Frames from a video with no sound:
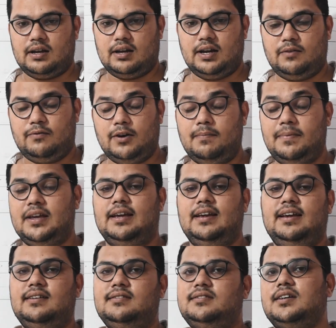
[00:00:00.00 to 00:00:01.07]
it will be
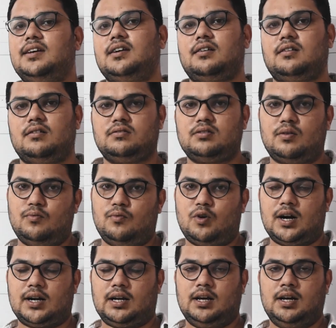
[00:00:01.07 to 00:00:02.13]
easier
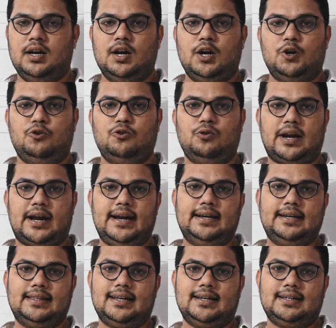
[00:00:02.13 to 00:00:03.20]
somewhat to
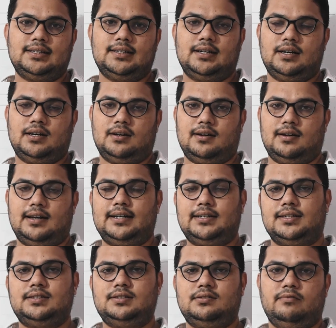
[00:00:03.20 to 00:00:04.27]
write the
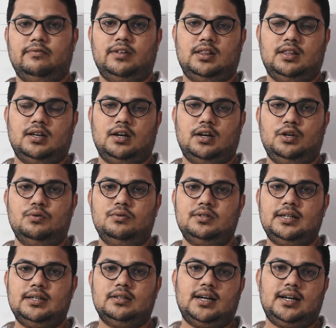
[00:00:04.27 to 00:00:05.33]
letters with
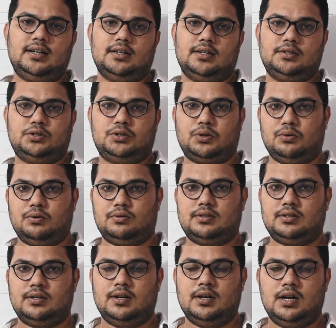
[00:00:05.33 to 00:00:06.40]
using that
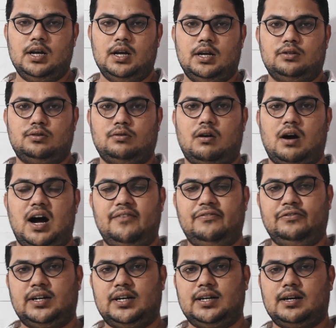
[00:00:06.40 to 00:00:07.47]
strokes. So
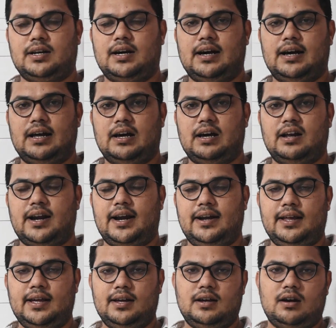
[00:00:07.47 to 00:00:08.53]
after
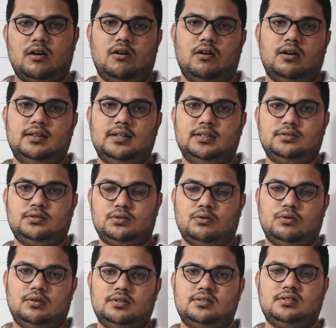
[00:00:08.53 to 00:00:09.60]
writing all the
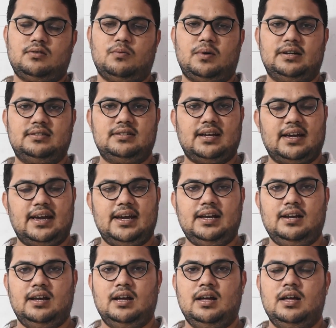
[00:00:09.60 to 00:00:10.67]
strokes once
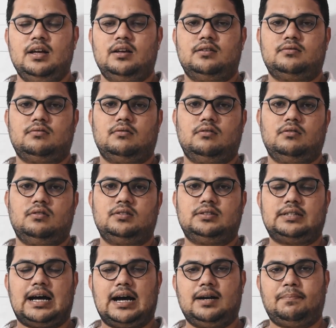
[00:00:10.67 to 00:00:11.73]
again, so
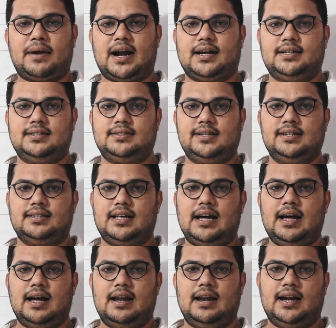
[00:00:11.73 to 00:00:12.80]
start practicing
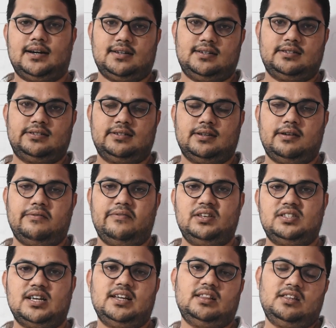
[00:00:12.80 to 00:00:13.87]
the letters
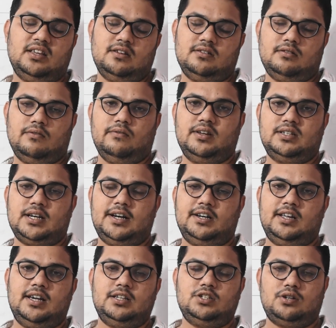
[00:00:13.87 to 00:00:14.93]
which I
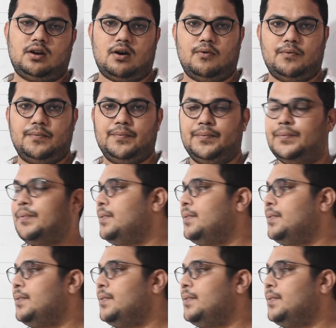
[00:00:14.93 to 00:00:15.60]
teach now.